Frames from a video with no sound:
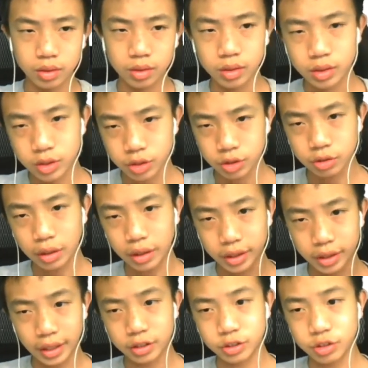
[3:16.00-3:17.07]
So I can
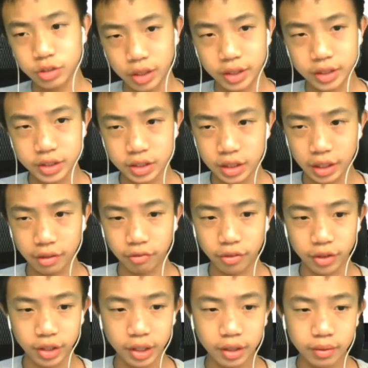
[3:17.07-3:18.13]
actually like see
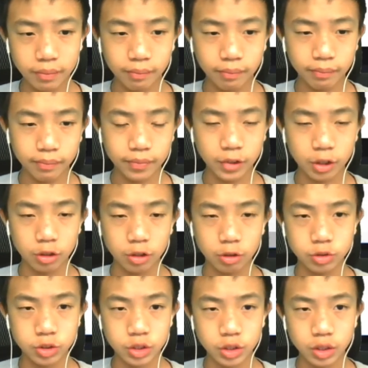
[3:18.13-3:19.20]
everything
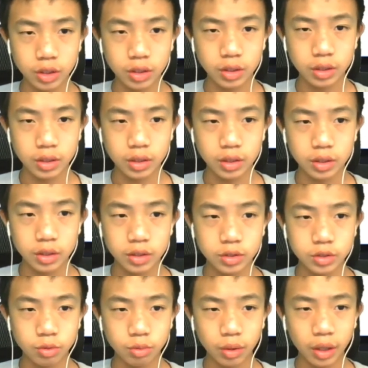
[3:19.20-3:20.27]
closer. So
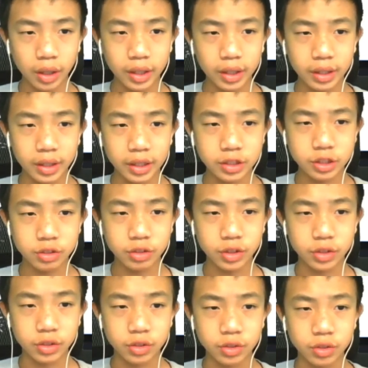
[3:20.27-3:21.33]
what I can actually
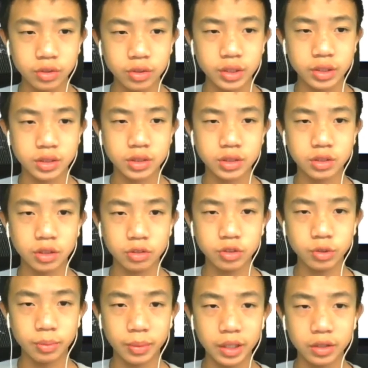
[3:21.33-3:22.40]
do is go to
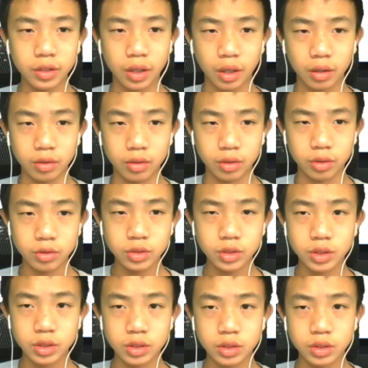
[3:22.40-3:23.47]
my downloads,
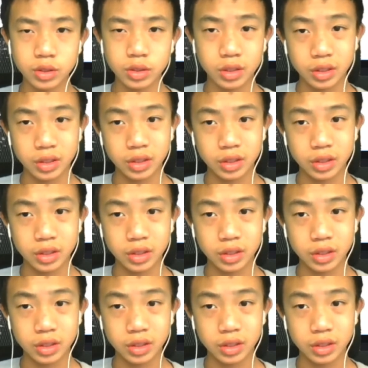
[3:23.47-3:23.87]
it's